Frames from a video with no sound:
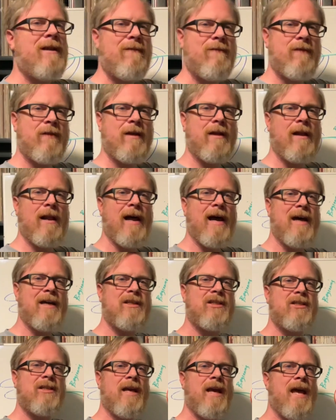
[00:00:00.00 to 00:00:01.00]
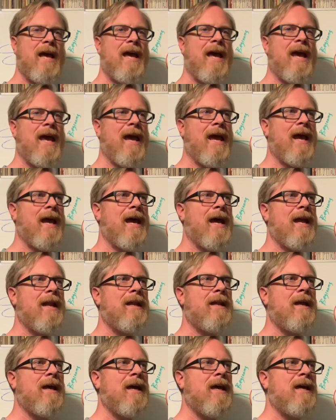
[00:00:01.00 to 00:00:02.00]
of the class,
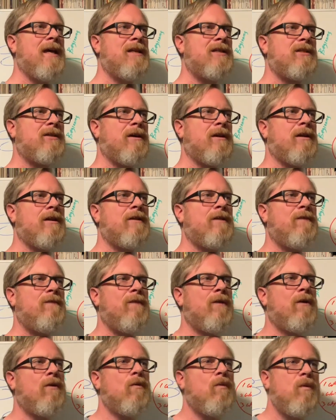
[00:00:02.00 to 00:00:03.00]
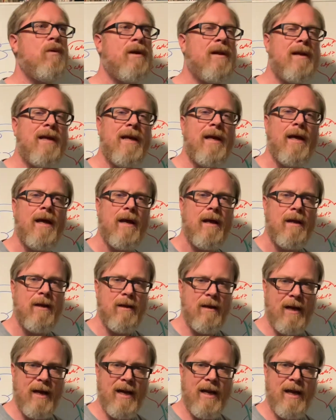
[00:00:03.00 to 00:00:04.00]
and he started to feel really
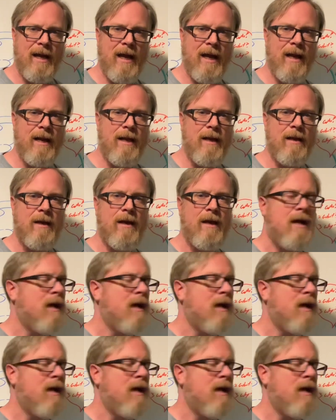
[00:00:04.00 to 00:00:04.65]
lightheaded.